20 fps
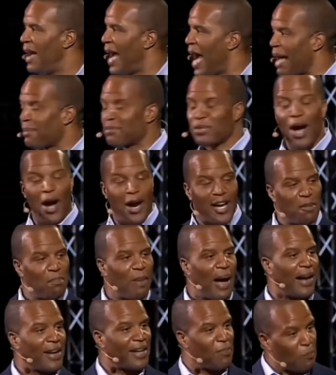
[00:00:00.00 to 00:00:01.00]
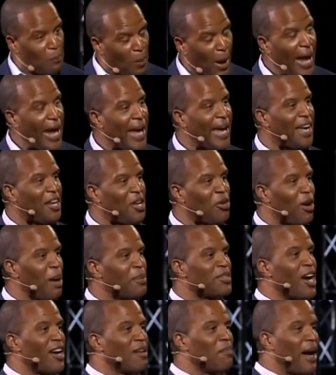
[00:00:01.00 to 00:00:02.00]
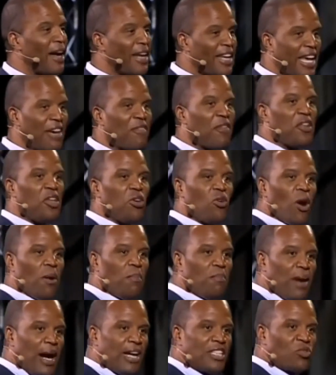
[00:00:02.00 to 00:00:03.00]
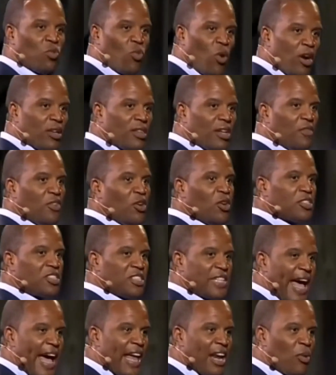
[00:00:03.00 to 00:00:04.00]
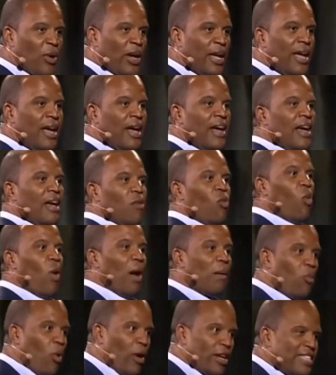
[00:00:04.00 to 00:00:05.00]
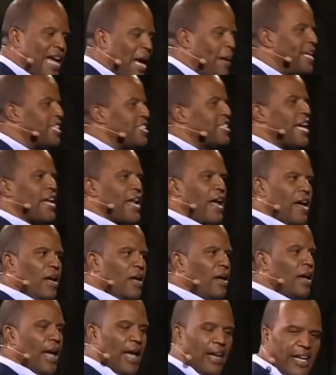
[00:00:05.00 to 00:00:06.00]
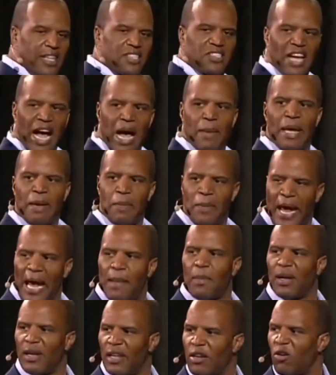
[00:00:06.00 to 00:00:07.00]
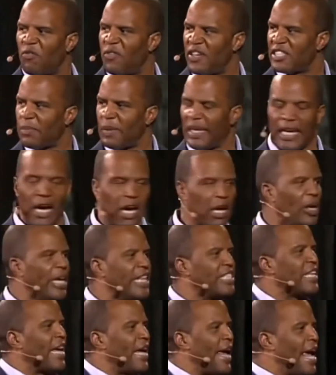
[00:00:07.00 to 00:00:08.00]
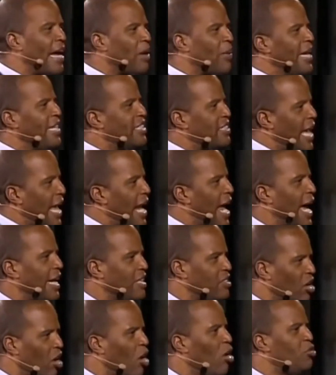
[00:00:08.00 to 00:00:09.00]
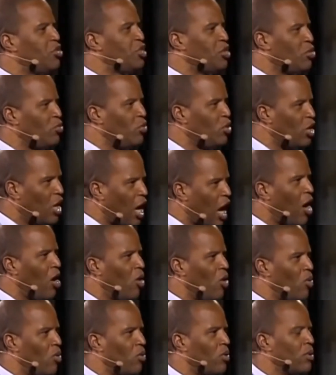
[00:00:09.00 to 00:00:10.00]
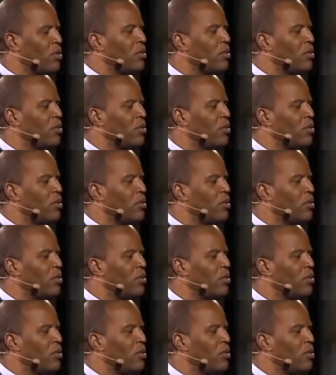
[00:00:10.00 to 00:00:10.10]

I'm talking about paying you. I'm talking about giving you a month's worth of your salary. One more time, he said, and this time he became a little visibly angry. He said, I told you no.